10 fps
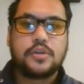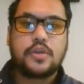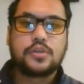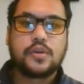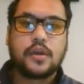
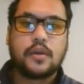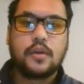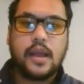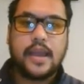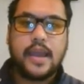No
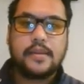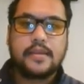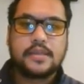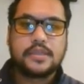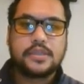sugar. Again,
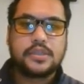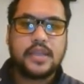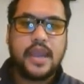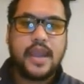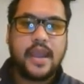this is just
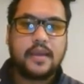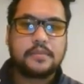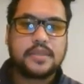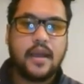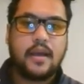a hamp
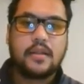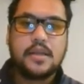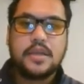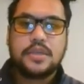style.